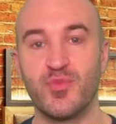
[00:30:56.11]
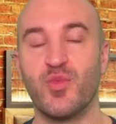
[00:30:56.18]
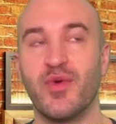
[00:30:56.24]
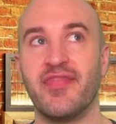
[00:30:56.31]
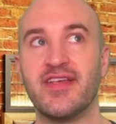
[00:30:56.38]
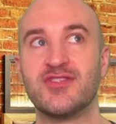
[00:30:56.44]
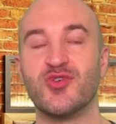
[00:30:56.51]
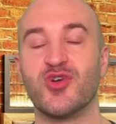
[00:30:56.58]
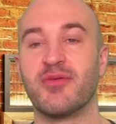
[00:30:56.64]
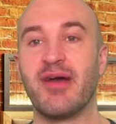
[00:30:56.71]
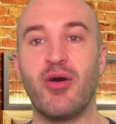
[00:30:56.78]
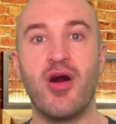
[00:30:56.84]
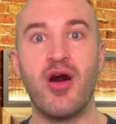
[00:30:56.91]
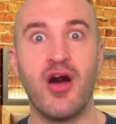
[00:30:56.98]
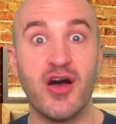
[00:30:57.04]
When they talk
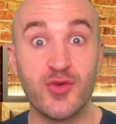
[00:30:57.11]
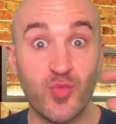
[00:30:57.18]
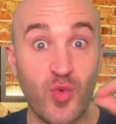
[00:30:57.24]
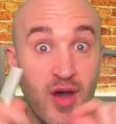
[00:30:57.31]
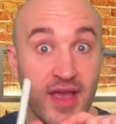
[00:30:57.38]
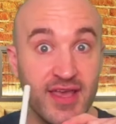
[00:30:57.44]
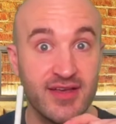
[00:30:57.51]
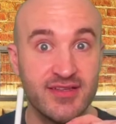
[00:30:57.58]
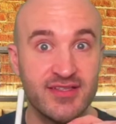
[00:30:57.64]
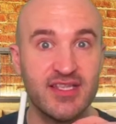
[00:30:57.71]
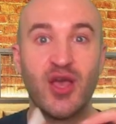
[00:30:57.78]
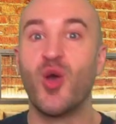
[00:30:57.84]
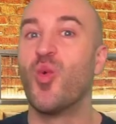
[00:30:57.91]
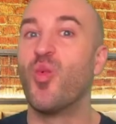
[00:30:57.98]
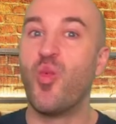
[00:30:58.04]
about hardwired
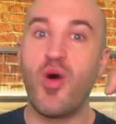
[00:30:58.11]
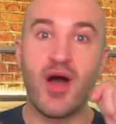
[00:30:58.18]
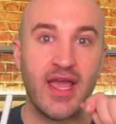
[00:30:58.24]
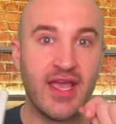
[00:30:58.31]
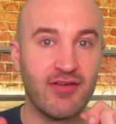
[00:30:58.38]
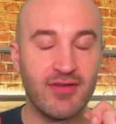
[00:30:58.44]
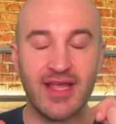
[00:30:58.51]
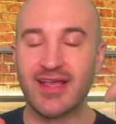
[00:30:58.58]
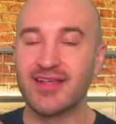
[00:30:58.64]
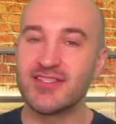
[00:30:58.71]
wiring,